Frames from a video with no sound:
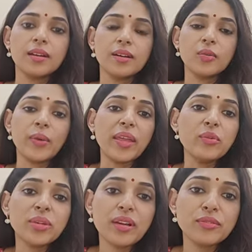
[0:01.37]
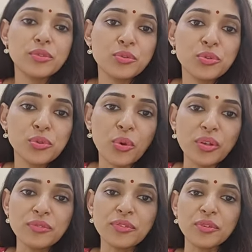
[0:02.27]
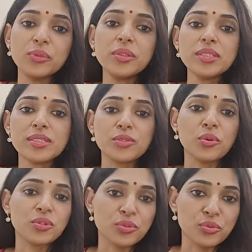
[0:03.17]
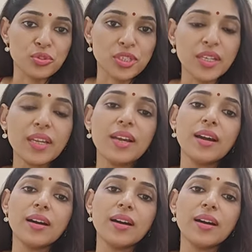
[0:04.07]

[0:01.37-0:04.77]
A very good afternoon to all of you. This is Dr. Ruchi.